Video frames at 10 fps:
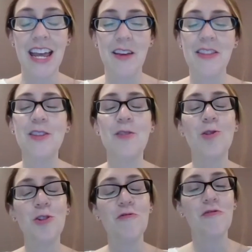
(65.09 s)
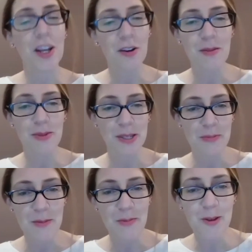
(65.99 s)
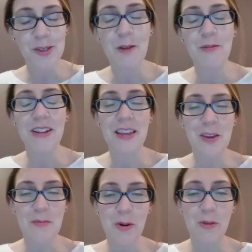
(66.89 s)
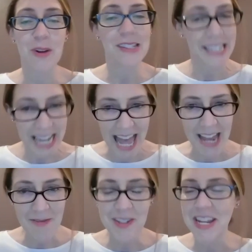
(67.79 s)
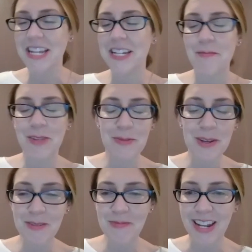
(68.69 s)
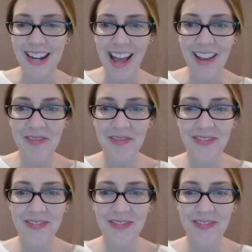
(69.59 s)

Now, these are two very busy people, so I want to thank you both once again for taking time to speak with me today.